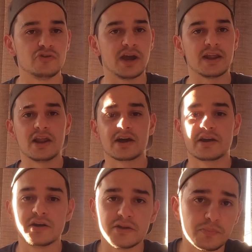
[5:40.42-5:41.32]
you add like
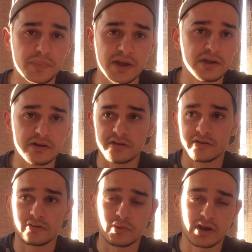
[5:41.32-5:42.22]
you pay
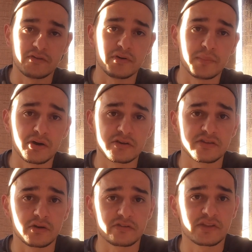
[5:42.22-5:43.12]
in whatever
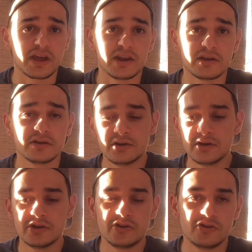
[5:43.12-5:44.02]
amount's outstanding,
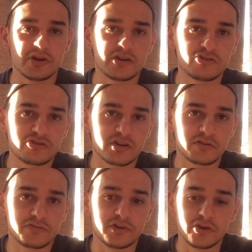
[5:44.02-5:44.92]
you get
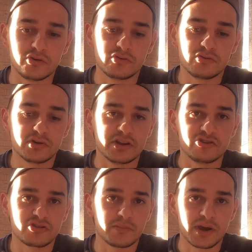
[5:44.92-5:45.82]
yourself a new
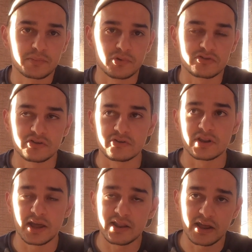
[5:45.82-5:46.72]
edition MacBook. So
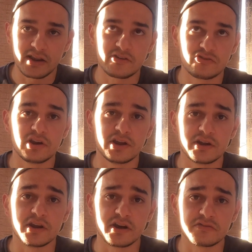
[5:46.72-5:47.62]
that's really
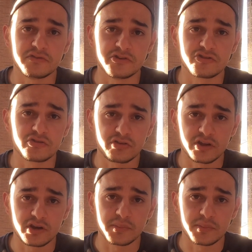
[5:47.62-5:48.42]
a nice feature to think